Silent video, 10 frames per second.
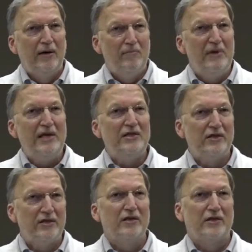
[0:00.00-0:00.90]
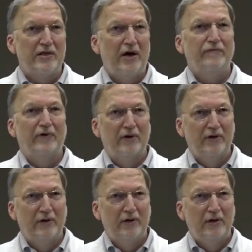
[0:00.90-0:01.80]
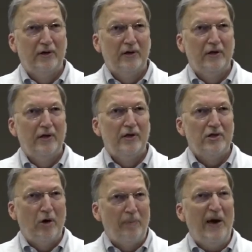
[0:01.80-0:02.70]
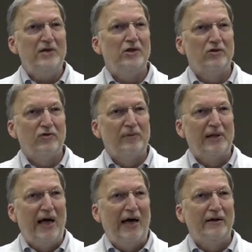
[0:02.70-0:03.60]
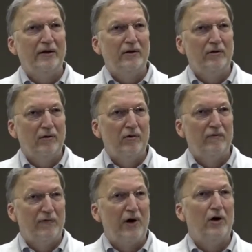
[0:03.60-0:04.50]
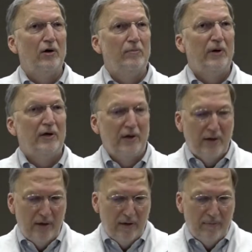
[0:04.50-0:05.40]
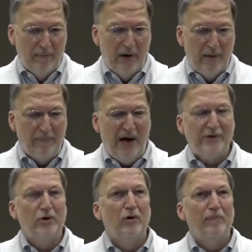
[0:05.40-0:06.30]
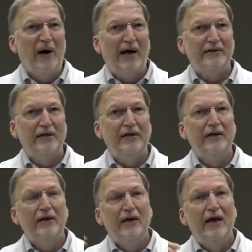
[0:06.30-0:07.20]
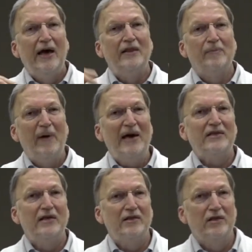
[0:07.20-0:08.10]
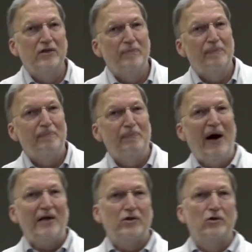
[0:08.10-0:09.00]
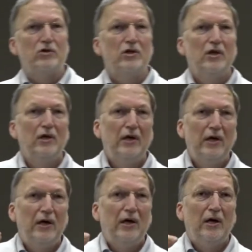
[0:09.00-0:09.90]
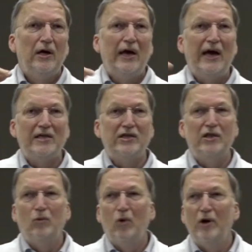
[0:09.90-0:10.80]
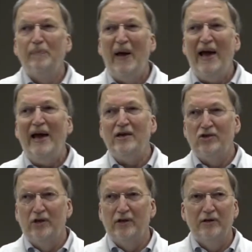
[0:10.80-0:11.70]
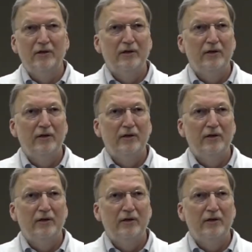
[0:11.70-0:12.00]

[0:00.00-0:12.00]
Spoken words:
means to suffer. So patient is from the Latin verb, patior pati, and the past tense is passus, as in the word passion,